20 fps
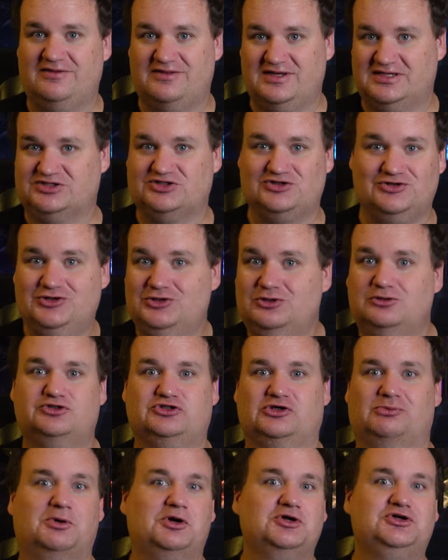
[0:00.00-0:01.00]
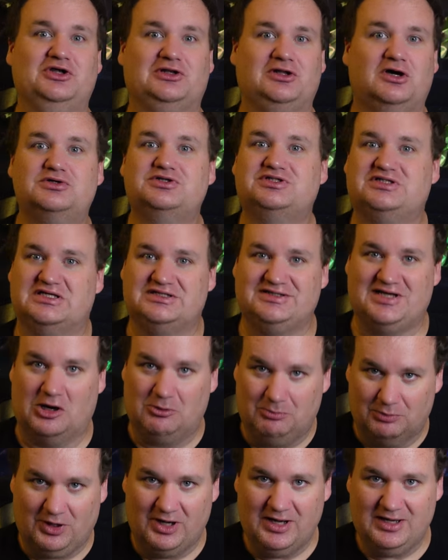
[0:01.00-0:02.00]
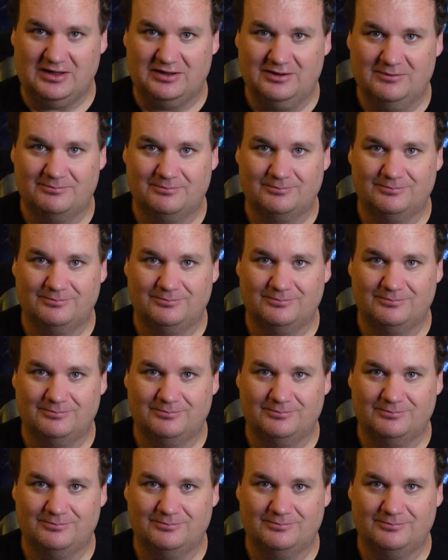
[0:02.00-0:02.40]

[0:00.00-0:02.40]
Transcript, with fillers: this new tuberculosis outbreak.